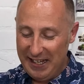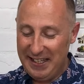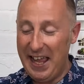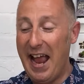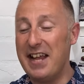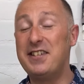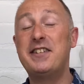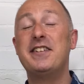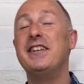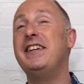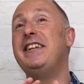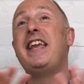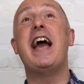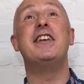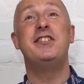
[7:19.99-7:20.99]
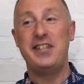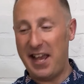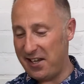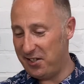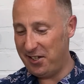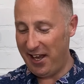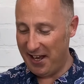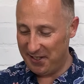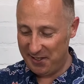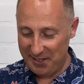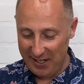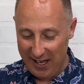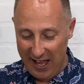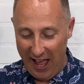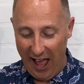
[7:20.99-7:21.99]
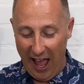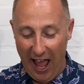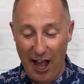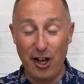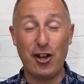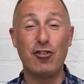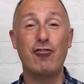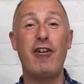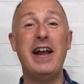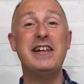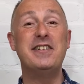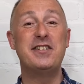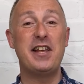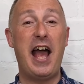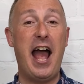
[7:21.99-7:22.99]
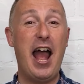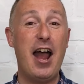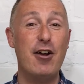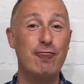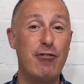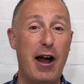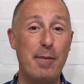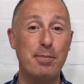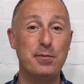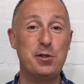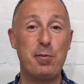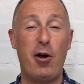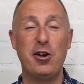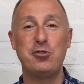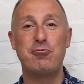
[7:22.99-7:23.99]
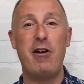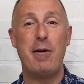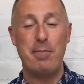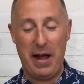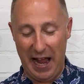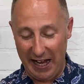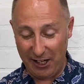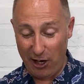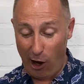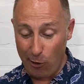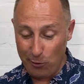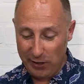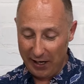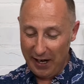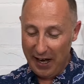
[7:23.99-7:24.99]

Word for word: Yes, yes, yes, yes. Uh, great uh, rum, spiced rum and Coke.